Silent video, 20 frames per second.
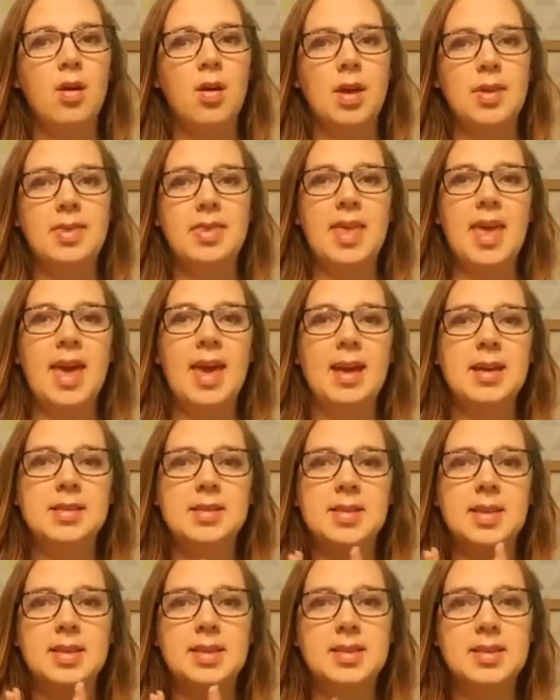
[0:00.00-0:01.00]
It
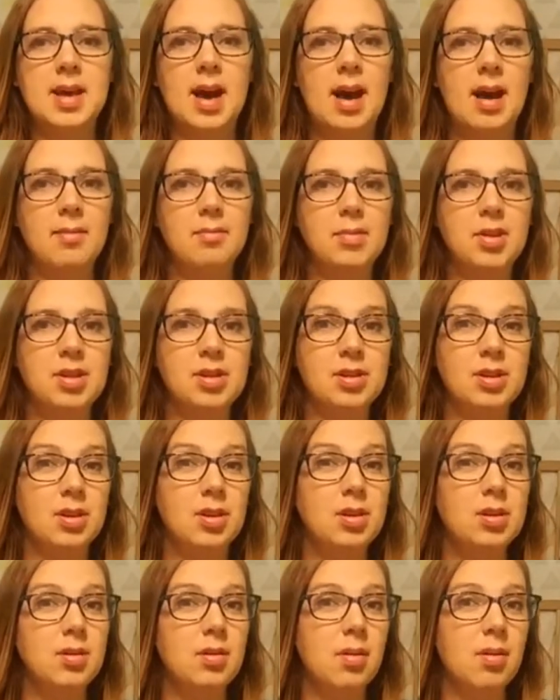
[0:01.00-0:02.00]
takes time to
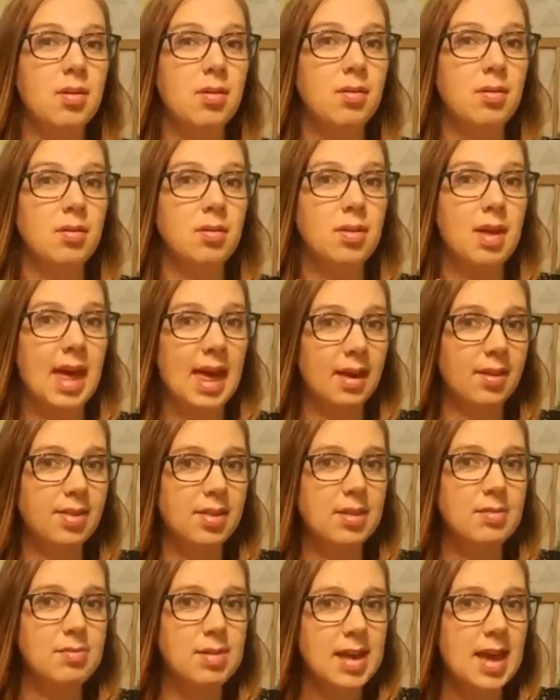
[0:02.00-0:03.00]
learn
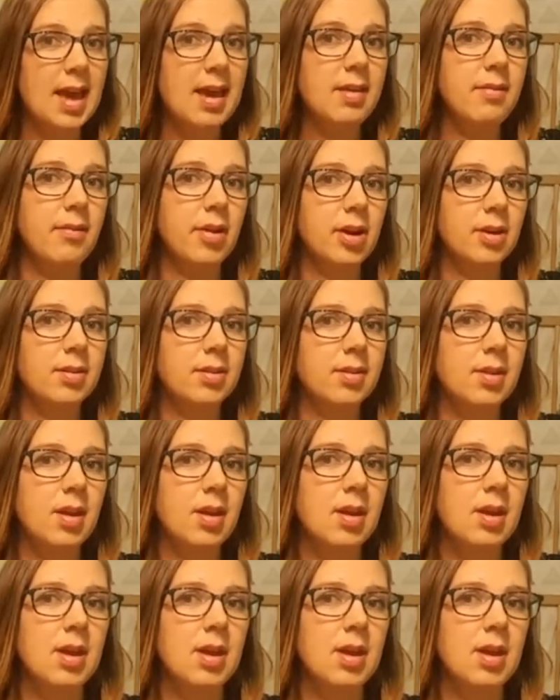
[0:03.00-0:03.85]
healthy behaviors,